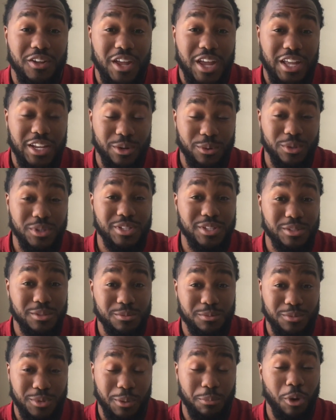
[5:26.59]
and
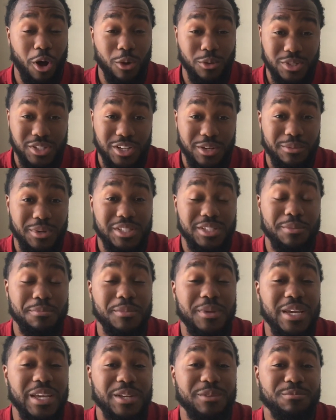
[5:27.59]
the ball was going to be to
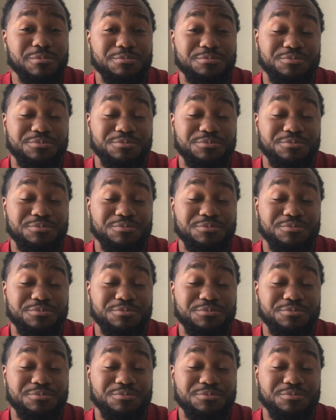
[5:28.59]
me,